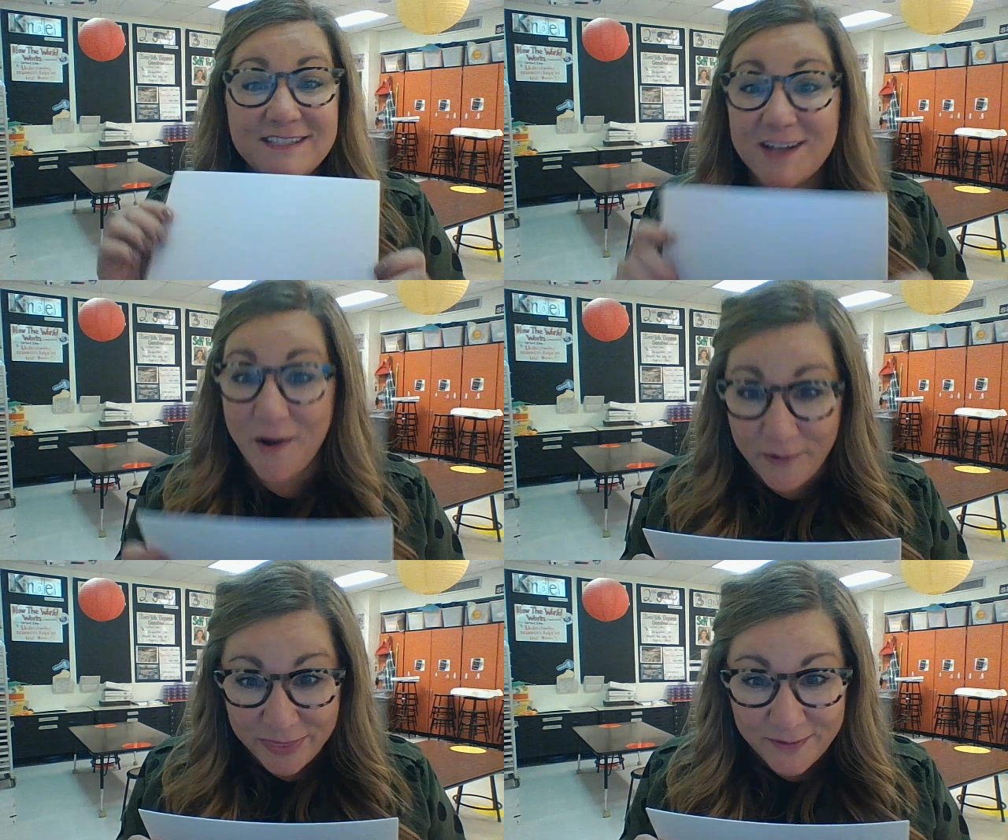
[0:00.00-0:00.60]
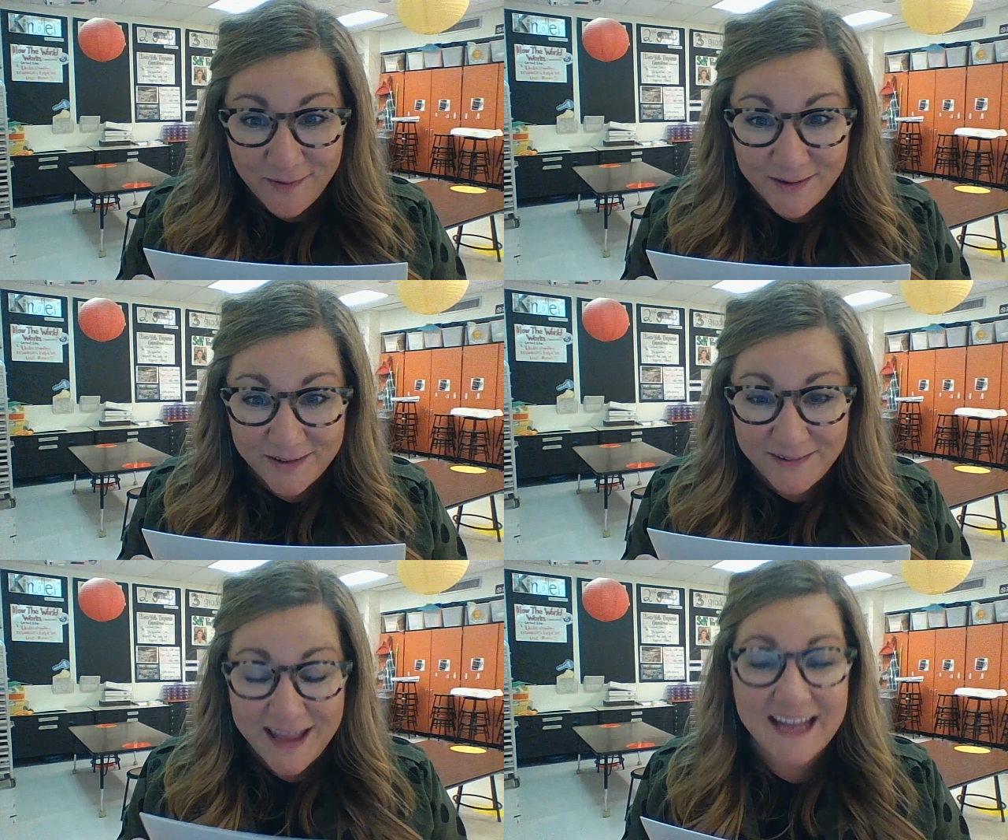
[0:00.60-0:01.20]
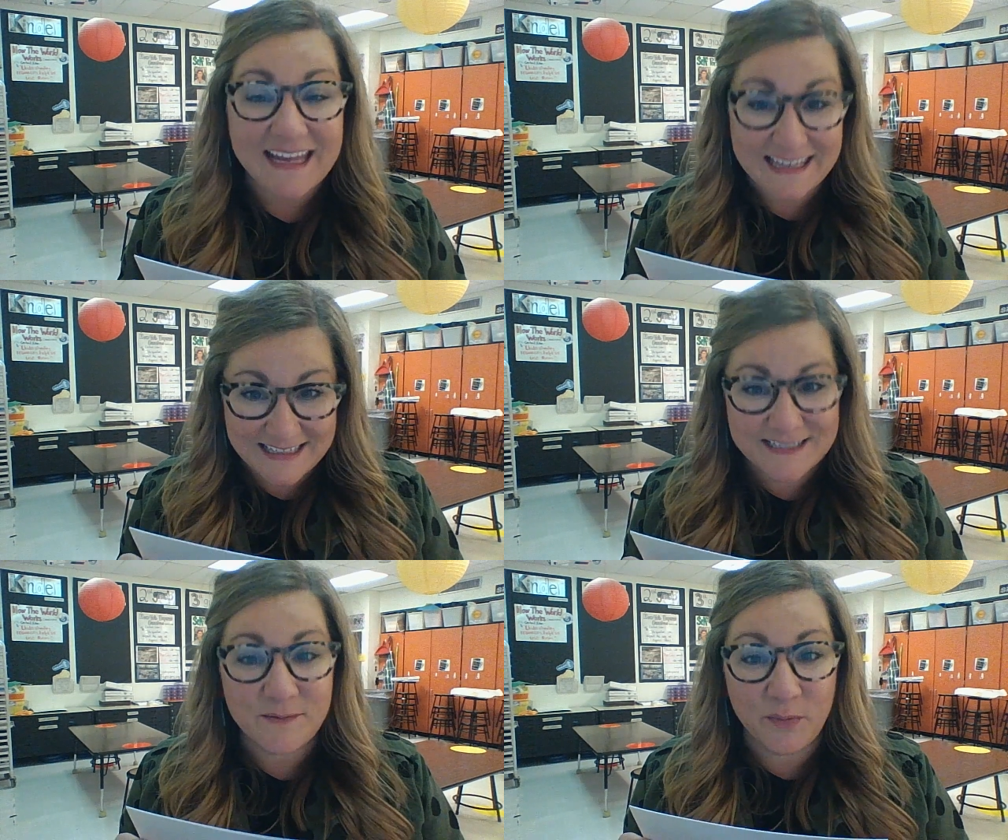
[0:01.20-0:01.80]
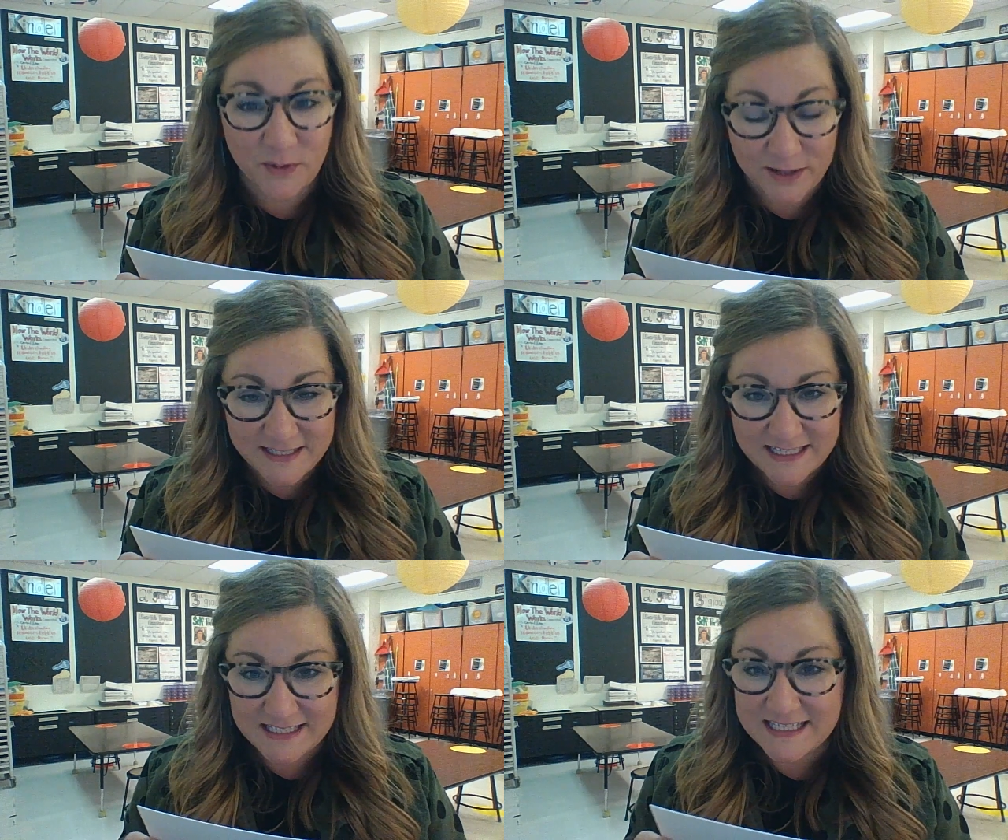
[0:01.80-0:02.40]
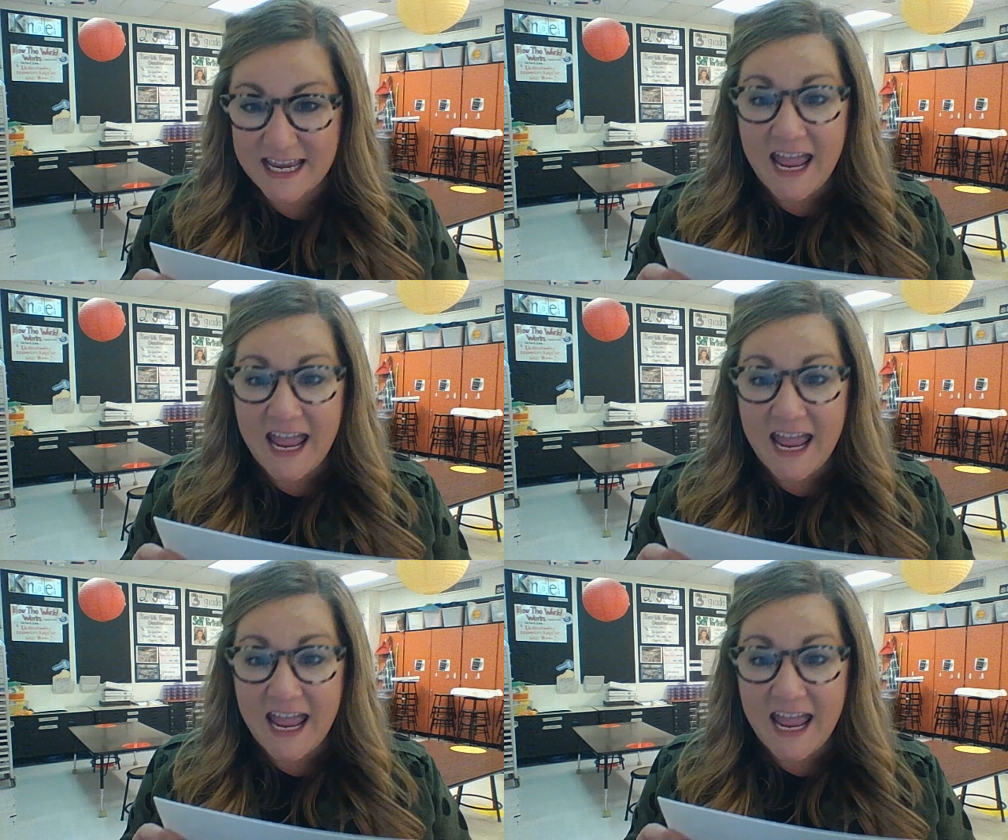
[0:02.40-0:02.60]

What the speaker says: Don't throw it away. It is important.